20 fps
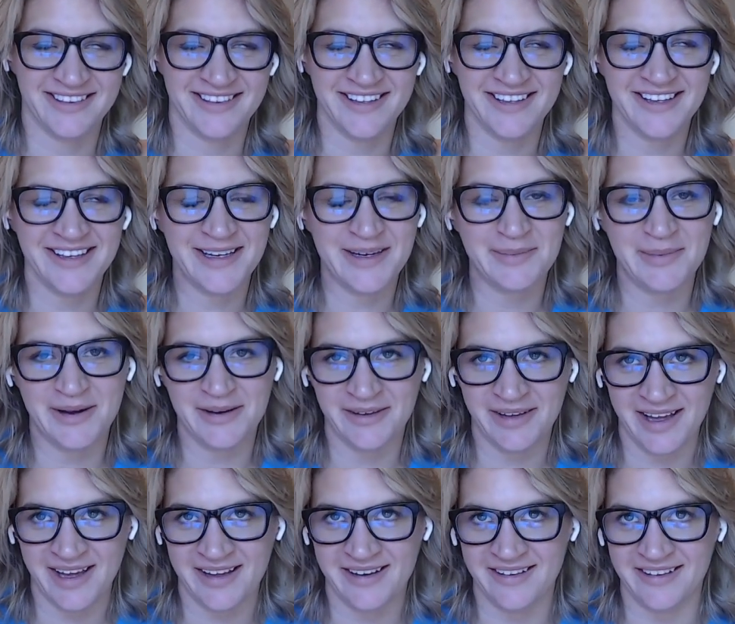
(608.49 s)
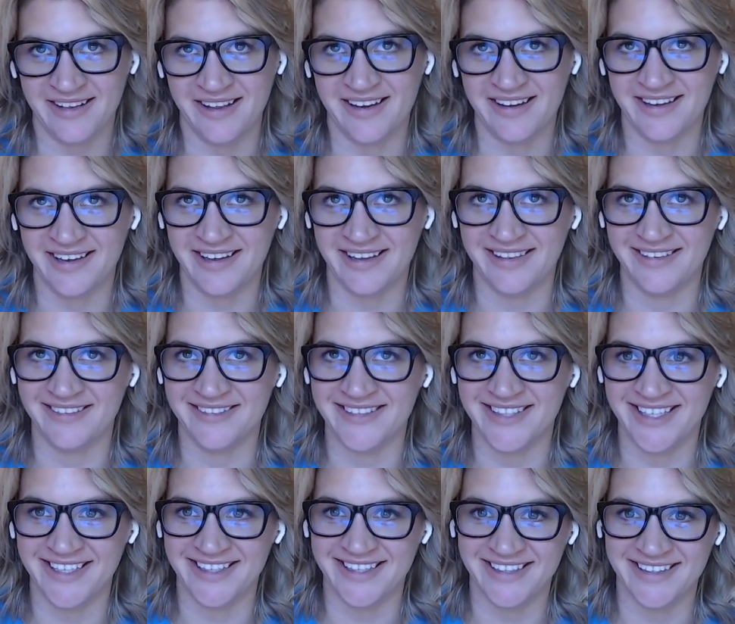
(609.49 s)
thinking about cataloging their
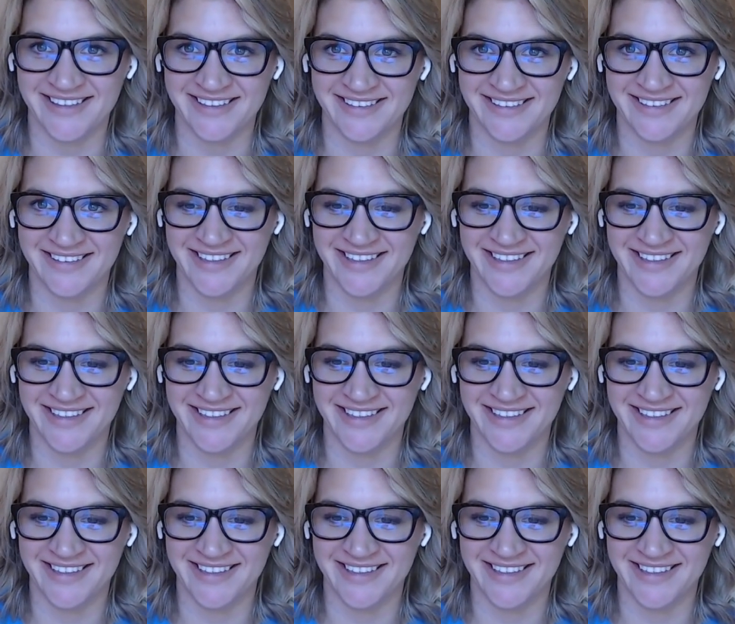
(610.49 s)
data,